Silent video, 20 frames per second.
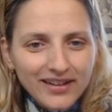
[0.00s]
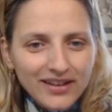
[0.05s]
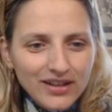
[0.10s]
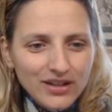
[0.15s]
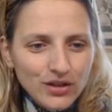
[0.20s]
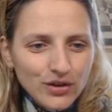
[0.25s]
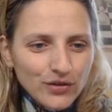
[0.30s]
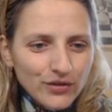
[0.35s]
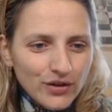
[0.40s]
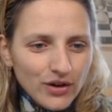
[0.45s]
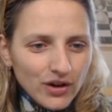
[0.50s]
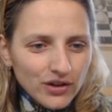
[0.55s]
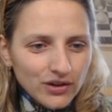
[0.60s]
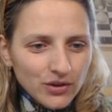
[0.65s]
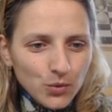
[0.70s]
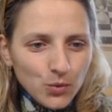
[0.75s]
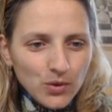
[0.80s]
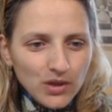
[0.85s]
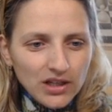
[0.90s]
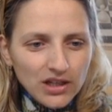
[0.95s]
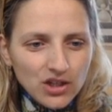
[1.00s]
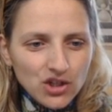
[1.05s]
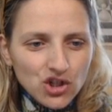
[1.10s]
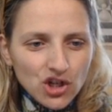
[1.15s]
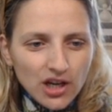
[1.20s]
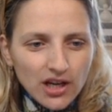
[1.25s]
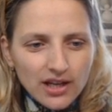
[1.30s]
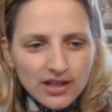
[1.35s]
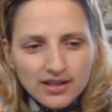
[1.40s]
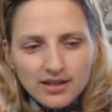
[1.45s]
You've got a winning
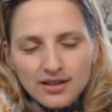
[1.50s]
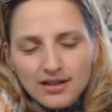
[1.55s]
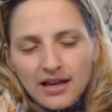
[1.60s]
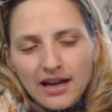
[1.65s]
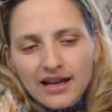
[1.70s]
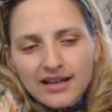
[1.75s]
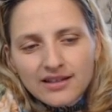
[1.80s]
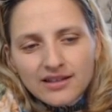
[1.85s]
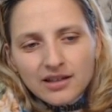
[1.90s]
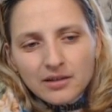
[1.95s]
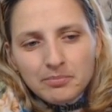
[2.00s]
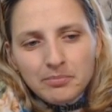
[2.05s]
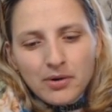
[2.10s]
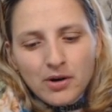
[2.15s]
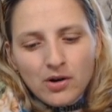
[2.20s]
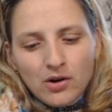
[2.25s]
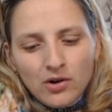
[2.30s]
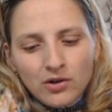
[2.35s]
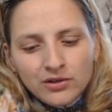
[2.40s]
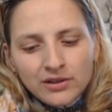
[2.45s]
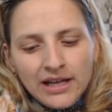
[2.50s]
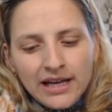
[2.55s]
chance. Extra pawn,